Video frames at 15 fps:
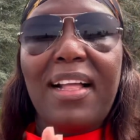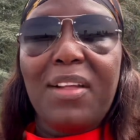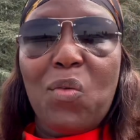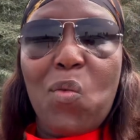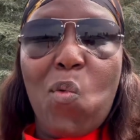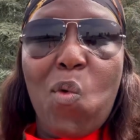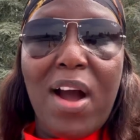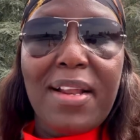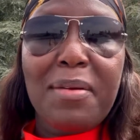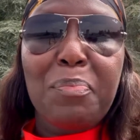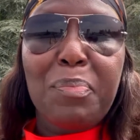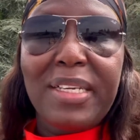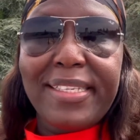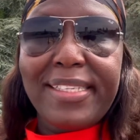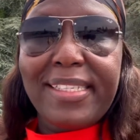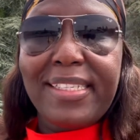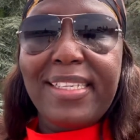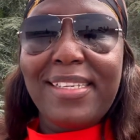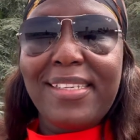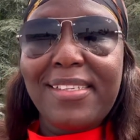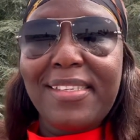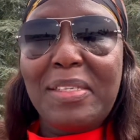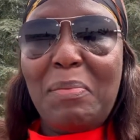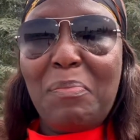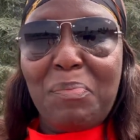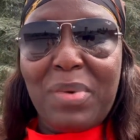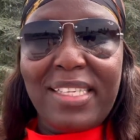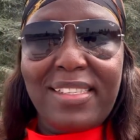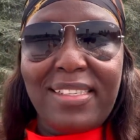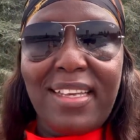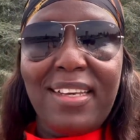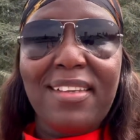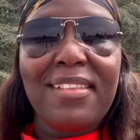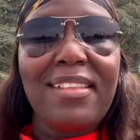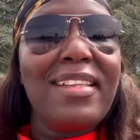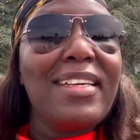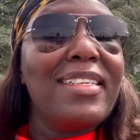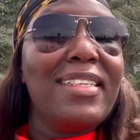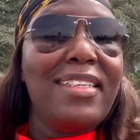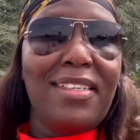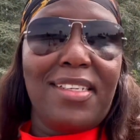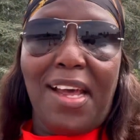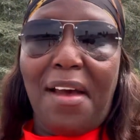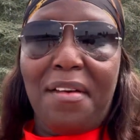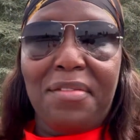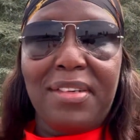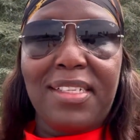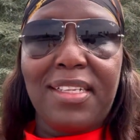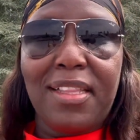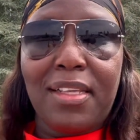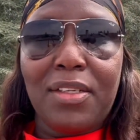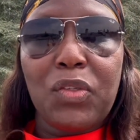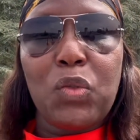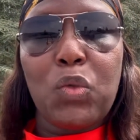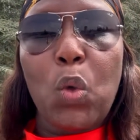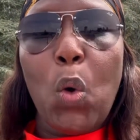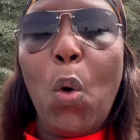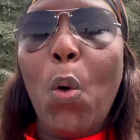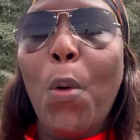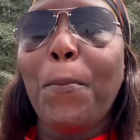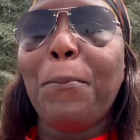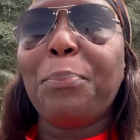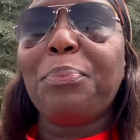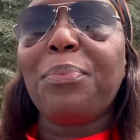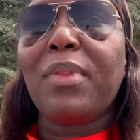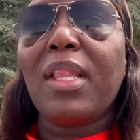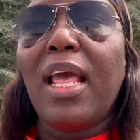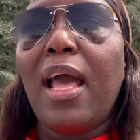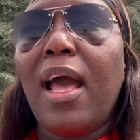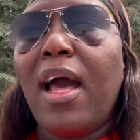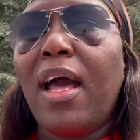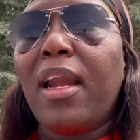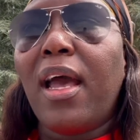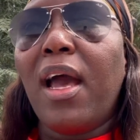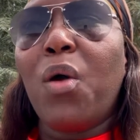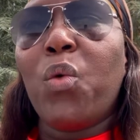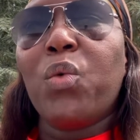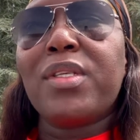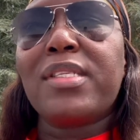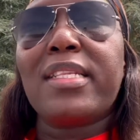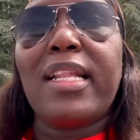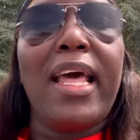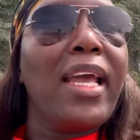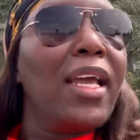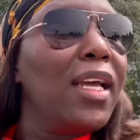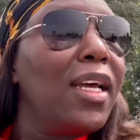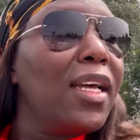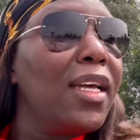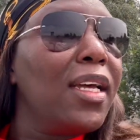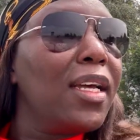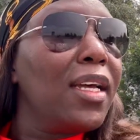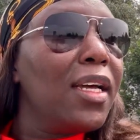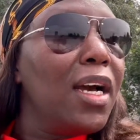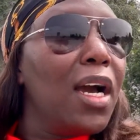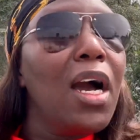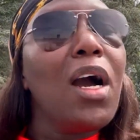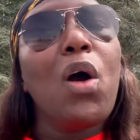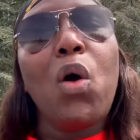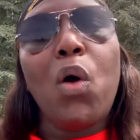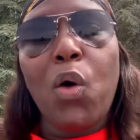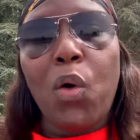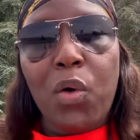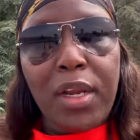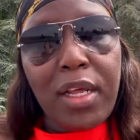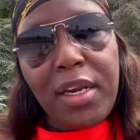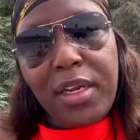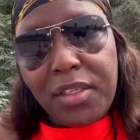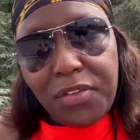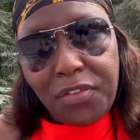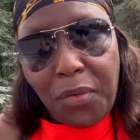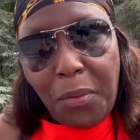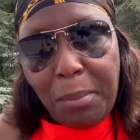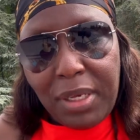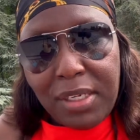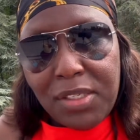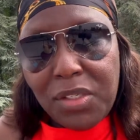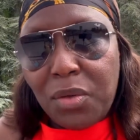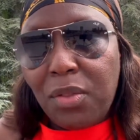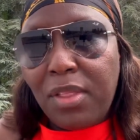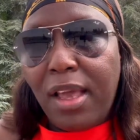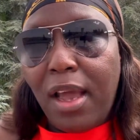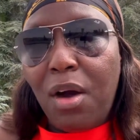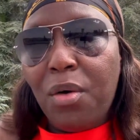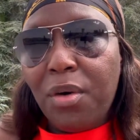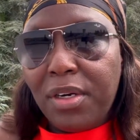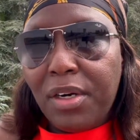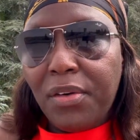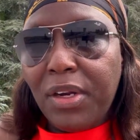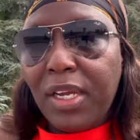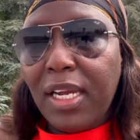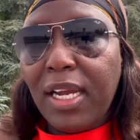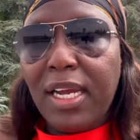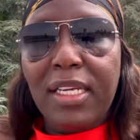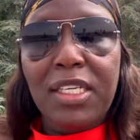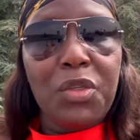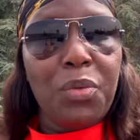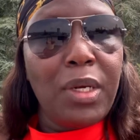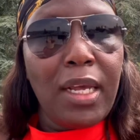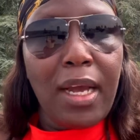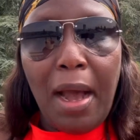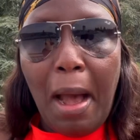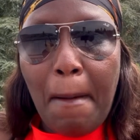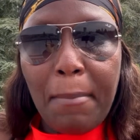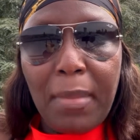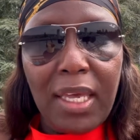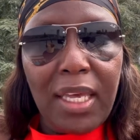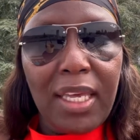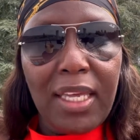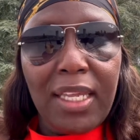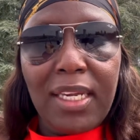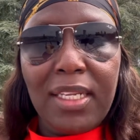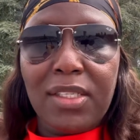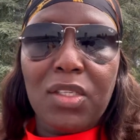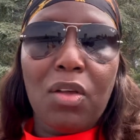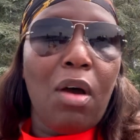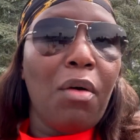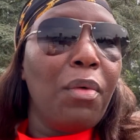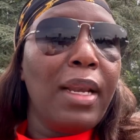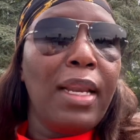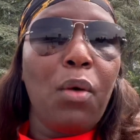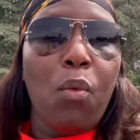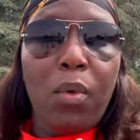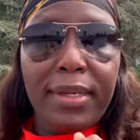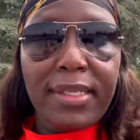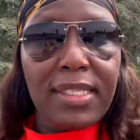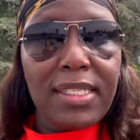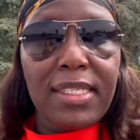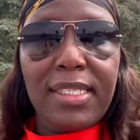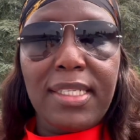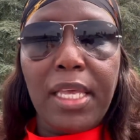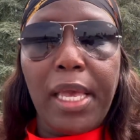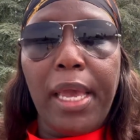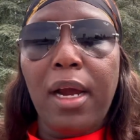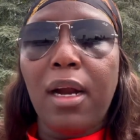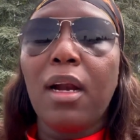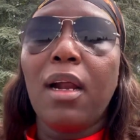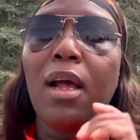one piece is missing. They didn't have it in the store, and I was like, order it for me. So they're ordering, it will come in. So I will, once it's here,